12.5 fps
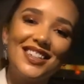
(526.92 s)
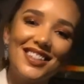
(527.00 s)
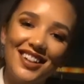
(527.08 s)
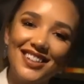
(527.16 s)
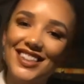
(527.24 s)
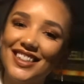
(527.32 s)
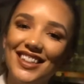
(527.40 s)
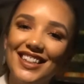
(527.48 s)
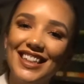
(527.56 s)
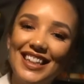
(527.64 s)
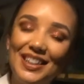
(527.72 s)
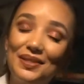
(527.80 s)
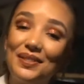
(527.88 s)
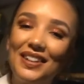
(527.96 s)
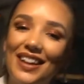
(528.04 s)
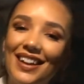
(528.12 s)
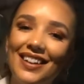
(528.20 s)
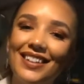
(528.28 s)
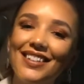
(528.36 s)
such a good
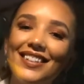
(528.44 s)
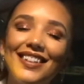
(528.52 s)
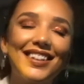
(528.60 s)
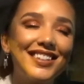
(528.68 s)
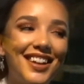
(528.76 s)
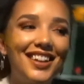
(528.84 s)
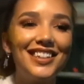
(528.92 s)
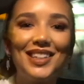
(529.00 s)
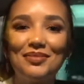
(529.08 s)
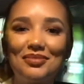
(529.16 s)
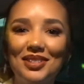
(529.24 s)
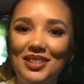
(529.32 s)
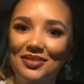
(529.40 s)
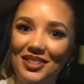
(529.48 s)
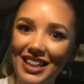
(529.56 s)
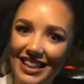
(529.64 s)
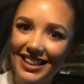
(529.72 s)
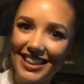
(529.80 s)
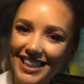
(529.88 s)
evening. Tinie Tempah was
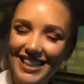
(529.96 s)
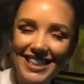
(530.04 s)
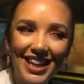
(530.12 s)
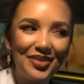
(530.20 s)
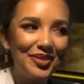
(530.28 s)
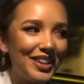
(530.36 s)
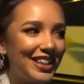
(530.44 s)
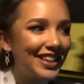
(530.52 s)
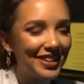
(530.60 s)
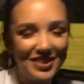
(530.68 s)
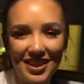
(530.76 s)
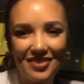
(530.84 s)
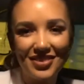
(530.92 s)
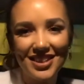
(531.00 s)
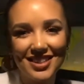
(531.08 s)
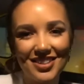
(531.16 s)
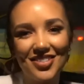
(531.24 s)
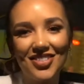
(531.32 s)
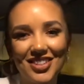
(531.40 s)
really good. I felt like every
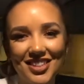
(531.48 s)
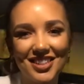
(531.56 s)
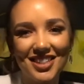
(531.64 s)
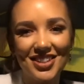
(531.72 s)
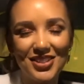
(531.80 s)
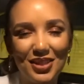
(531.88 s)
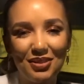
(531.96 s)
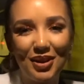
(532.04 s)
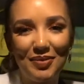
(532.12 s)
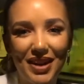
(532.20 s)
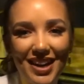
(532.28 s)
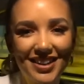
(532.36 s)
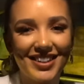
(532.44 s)
song was such a throwback.